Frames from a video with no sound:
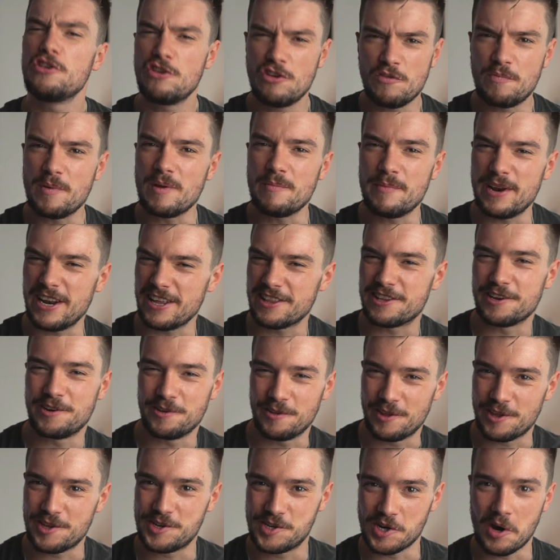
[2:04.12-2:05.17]
you've been meaning to do
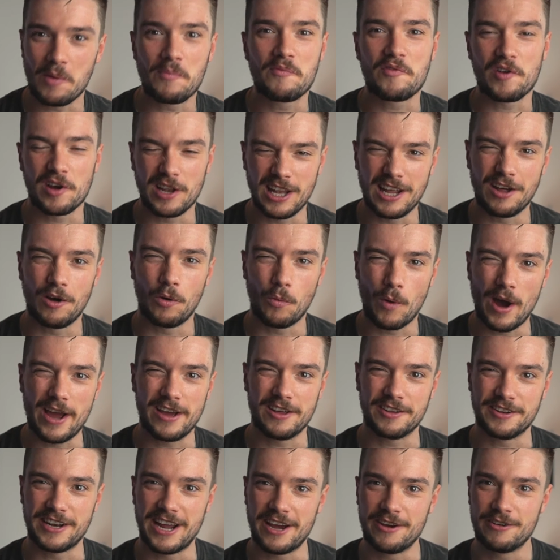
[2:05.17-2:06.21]
this job for a little
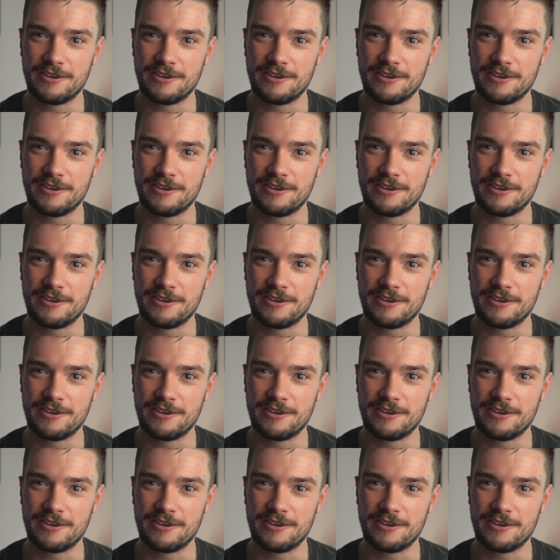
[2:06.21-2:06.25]
while now.